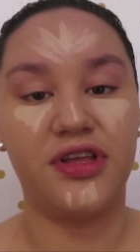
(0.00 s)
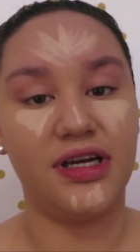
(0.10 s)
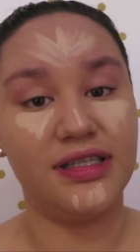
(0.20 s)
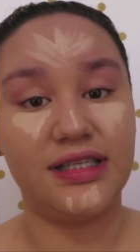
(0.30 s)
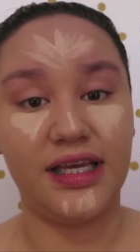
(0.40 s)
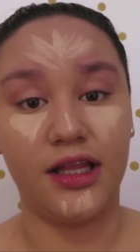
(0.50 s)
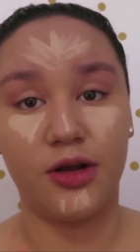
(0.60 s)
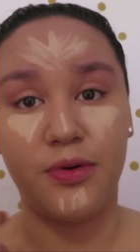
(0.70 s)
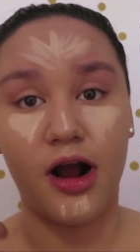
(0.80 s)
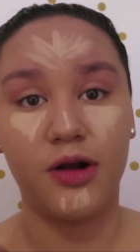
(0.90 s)
the
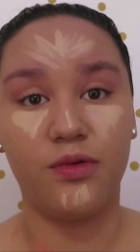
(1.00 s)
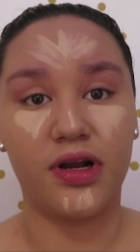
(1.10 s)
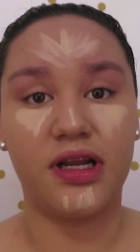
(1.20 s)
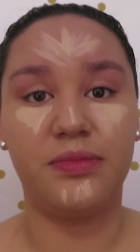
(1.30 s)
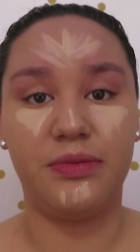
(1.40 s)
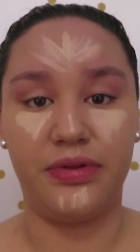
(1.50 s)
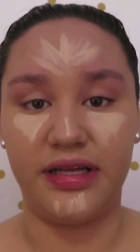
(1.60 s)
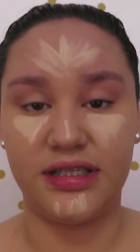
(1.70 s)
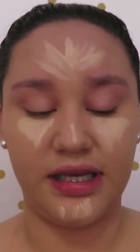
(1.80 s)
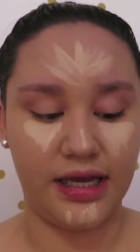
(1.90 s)
concealer part, we're going to be
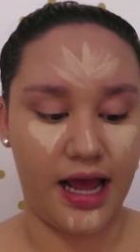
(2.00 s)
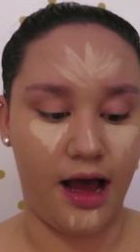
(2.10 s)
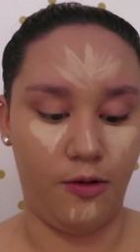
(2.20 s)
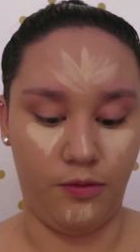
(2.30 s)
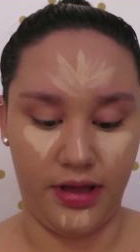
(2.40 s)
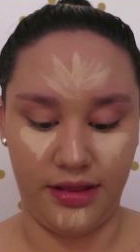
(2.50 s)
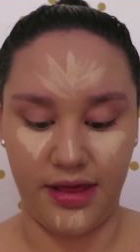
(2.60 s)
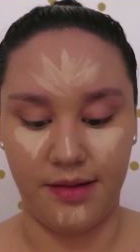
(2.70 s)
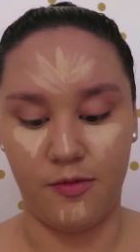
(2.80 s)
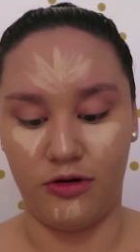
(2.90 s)
blending it out with
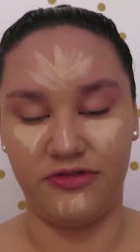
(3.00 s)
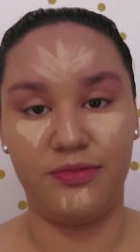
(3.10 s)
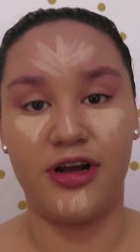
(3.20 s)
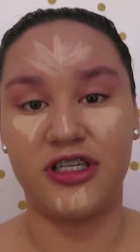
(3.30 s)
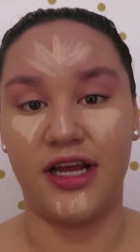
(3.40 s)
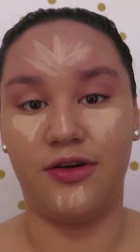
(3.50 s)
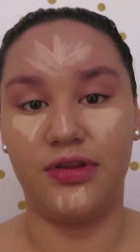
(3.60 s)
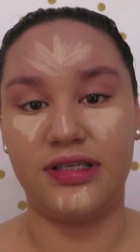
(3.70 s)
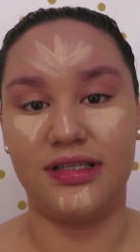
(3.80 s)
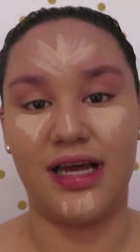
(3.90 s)
a Morphe brush. I know
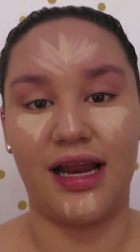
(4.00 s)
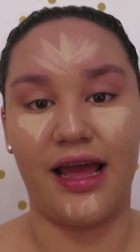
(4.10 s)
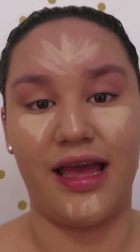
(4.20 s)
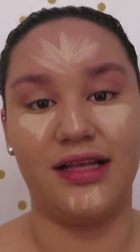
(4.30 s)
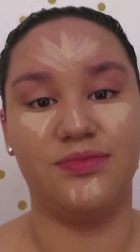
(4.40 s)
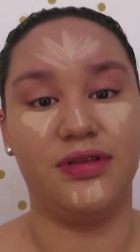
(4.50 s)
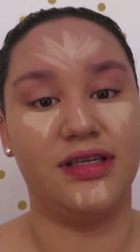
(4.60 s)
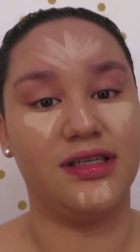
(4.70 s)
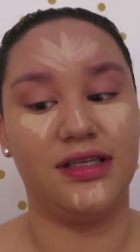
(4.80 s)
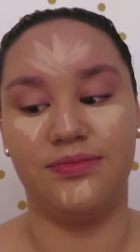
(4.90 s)
this is not high-end, but
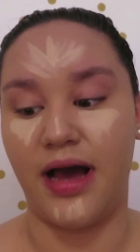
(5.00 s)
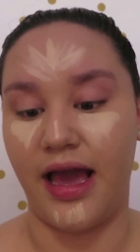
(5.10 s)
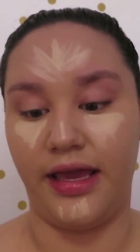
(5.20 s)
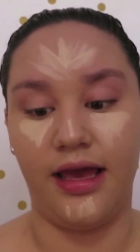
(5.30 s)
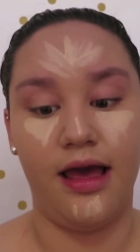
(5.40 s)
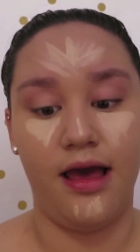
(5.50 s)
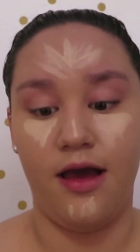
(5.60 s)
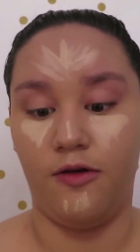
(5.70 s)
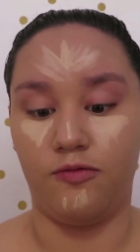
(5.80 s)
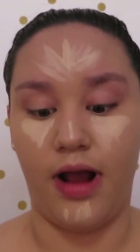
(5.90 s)
this is my
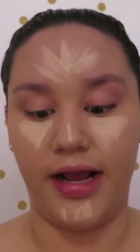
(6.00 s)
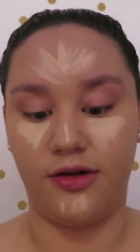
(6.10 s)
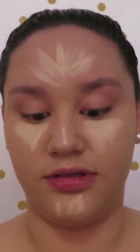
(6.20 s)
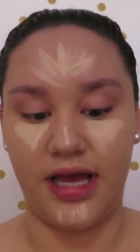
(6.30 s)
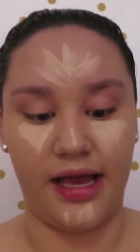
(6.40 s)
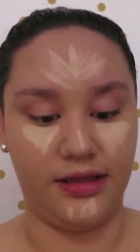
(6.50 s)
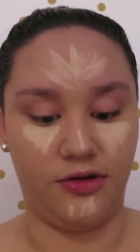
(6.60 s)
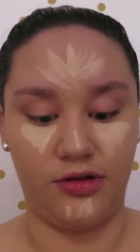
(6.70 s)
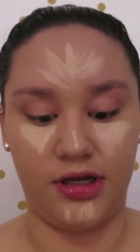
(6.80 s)
ride or die little